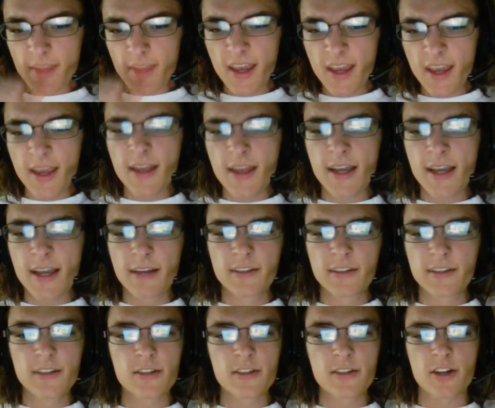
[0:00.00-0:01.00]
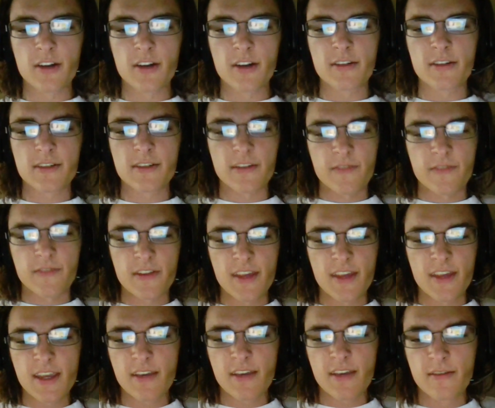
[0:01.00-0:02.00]
and I don't know, Chargers, if you
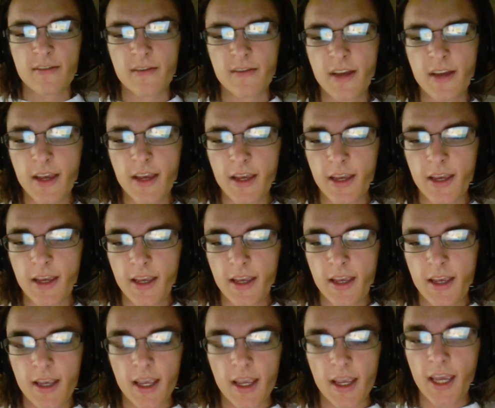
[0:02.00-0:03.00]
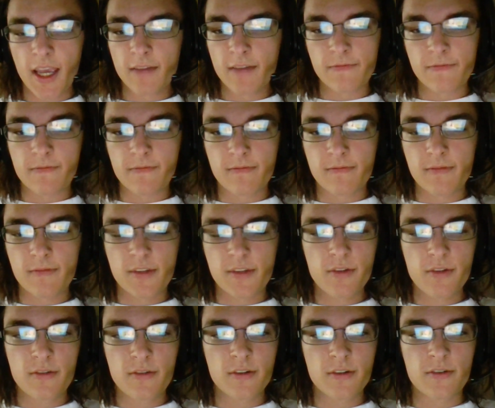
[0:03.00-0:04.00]
think you have
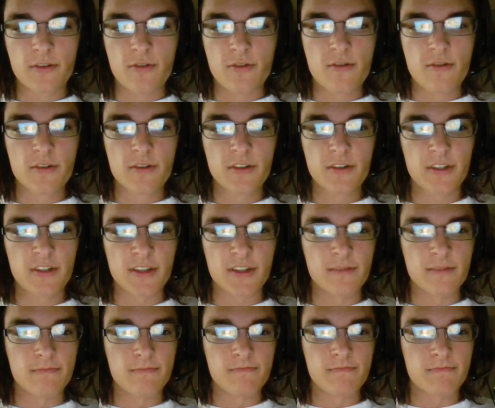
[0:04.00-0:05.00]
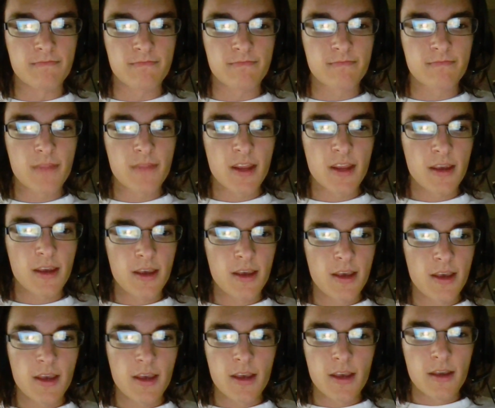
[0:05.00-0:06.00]
two good corners and
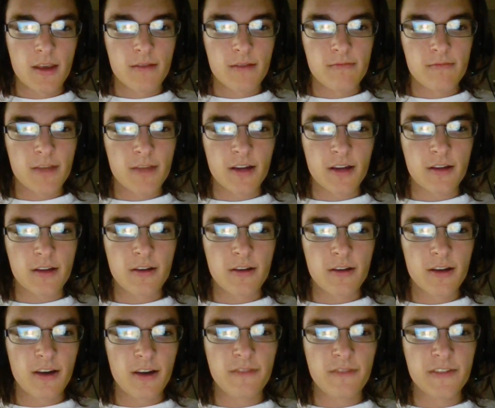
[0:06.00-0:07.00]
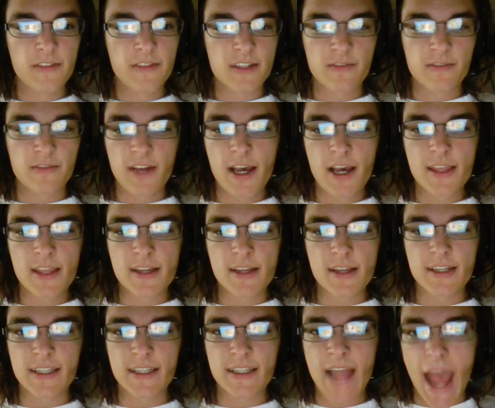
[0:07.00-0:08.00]
a good offensive line,
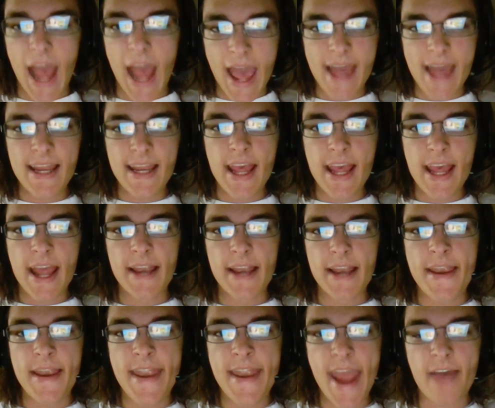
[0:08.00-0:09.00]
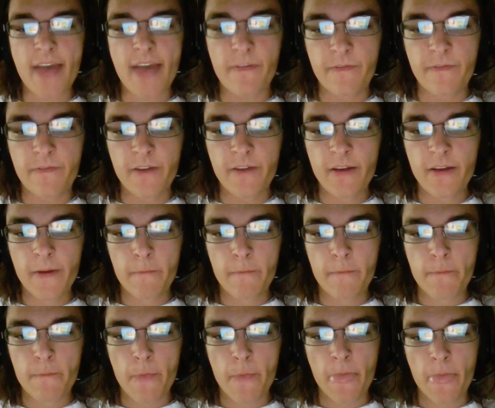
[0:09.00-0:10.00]
then just add depth.
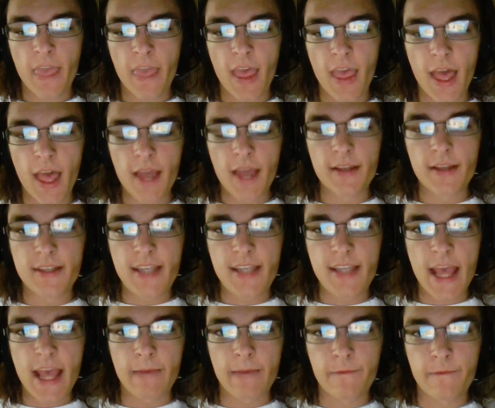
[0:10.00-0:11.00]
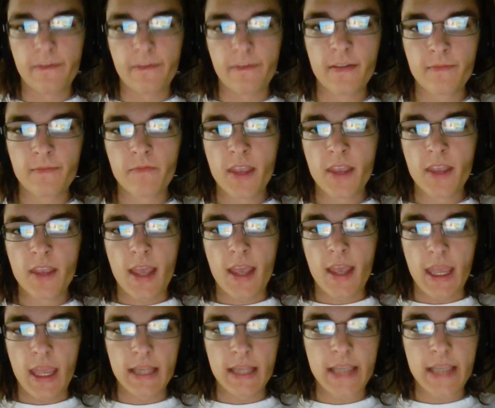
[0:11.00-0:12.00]
Add depth
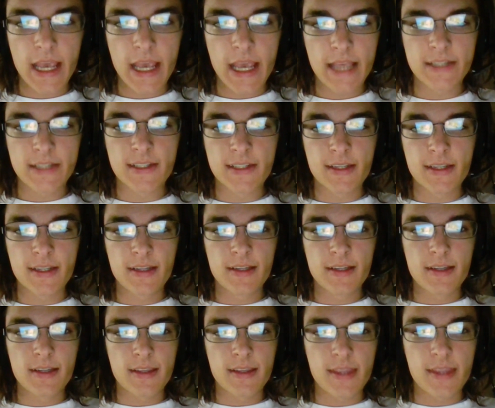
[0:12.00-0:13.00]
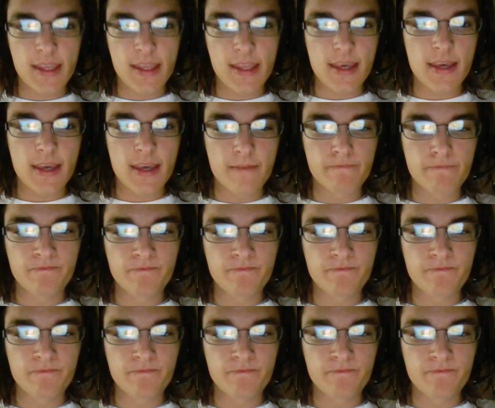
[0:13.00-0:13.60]
in case the